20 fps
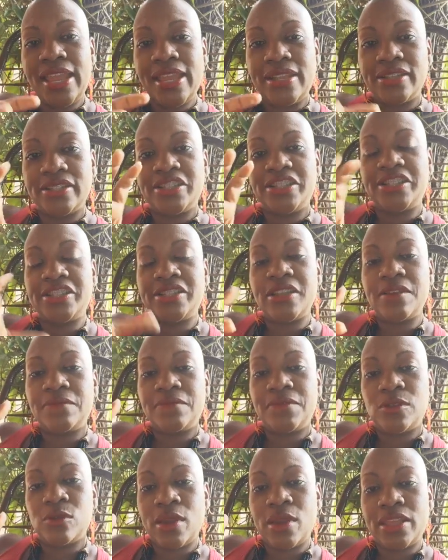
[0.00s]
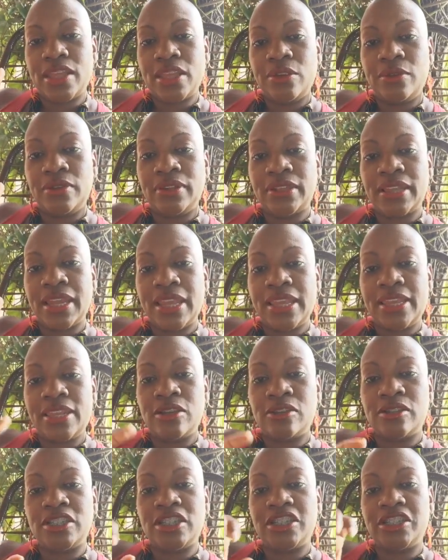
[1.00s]
shift the way that you look at
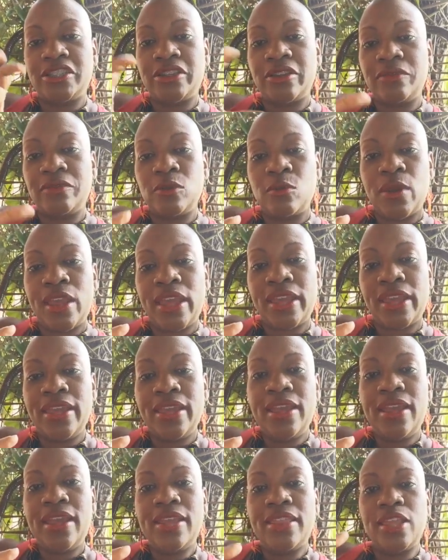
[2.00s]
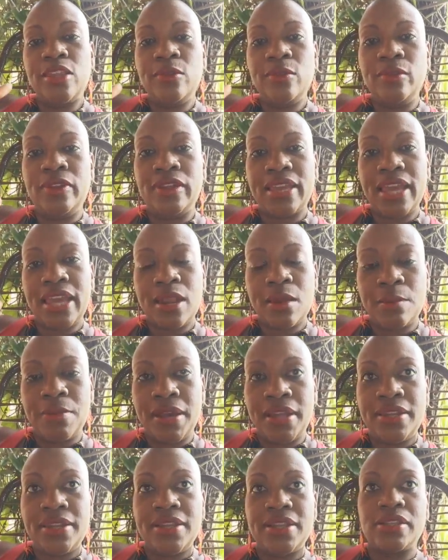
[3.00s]
energy, shift the way that you look at
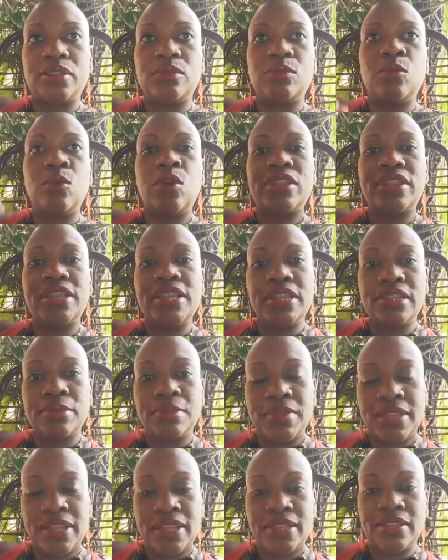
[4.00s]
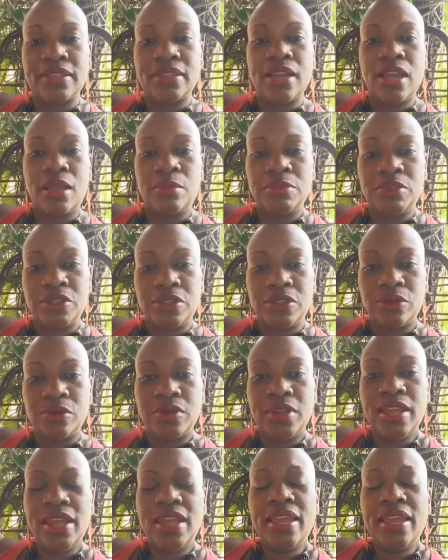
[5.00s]
abundance, more things begin to come to you.